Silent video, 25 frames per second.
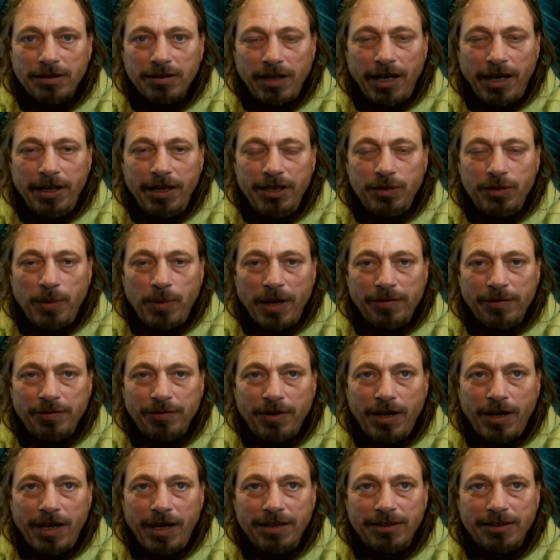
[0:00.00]
tie these wet
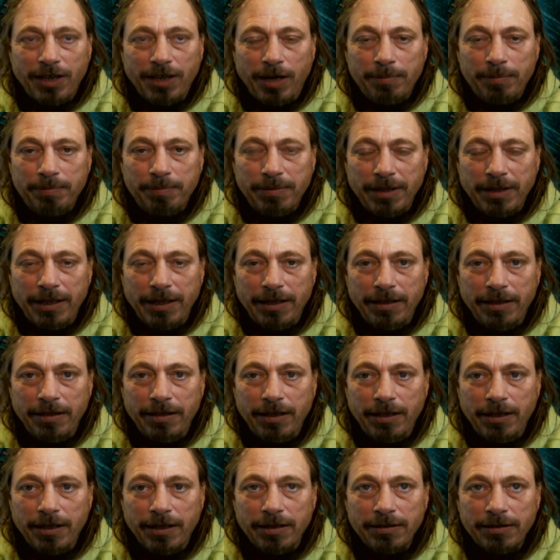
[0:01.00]
flies up, and
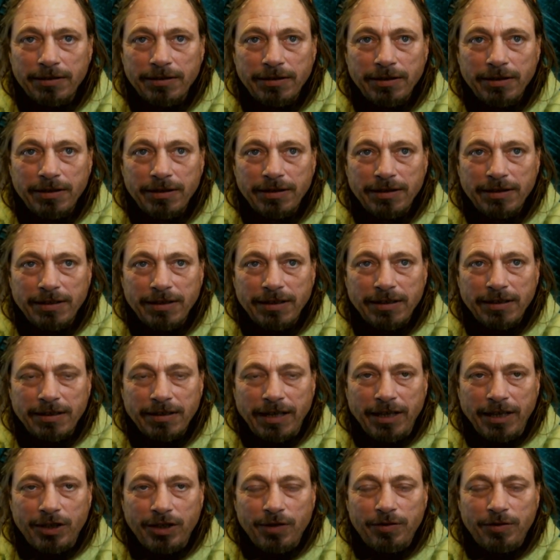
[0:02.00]
uh,
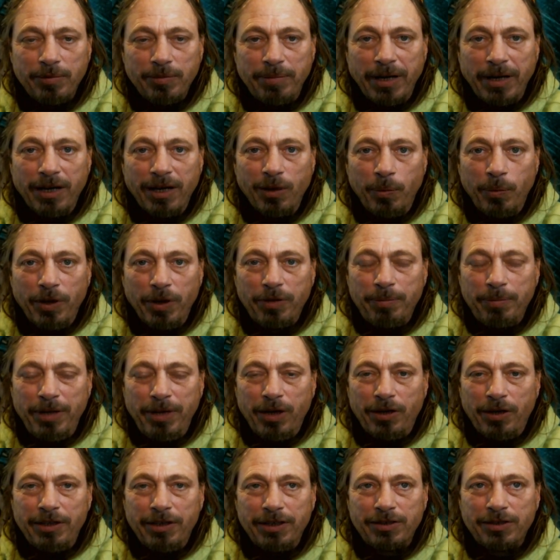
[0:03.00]
thank you for bearing with me
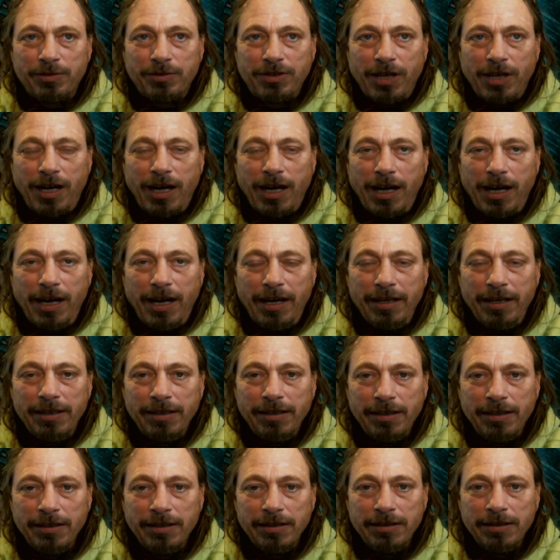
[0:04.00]
on this tie.
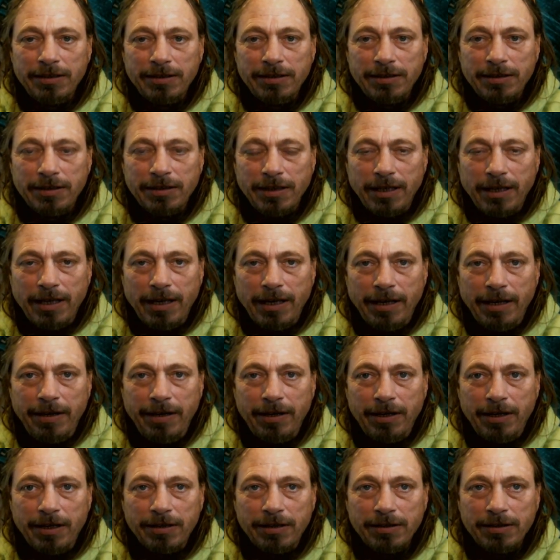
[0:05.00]
And
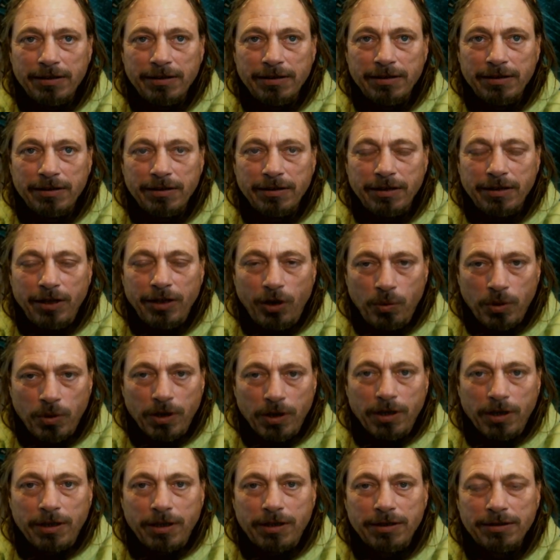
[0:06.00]
uh, they'll
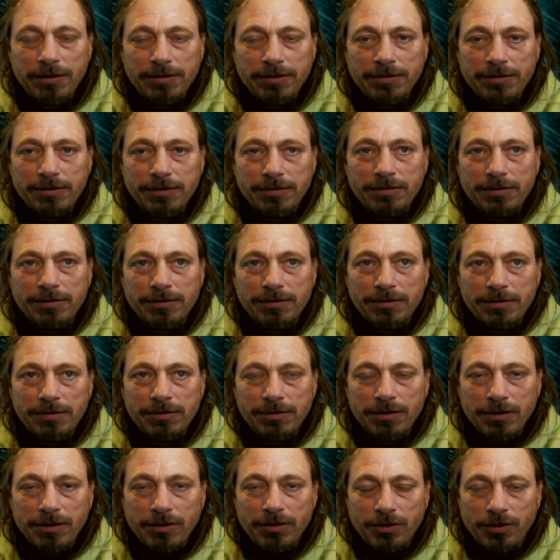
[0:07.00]
work.
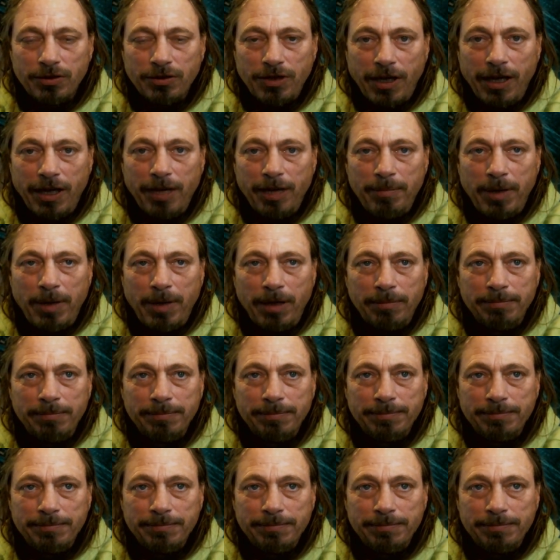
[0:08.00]
So tie them up.